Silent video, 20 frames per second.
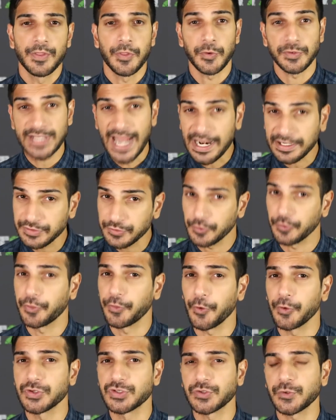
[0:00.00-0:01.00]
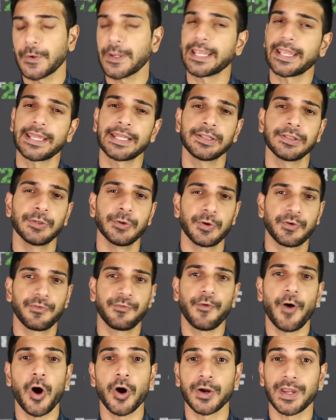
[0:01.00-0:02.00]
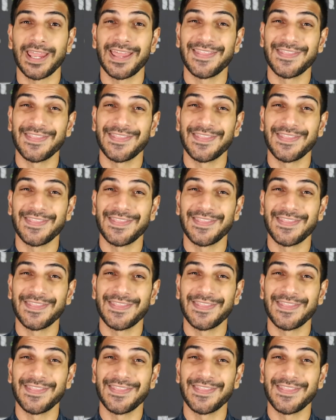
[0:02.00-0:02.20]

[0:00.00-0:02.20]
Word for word: They're down to the third string and Luke Falk,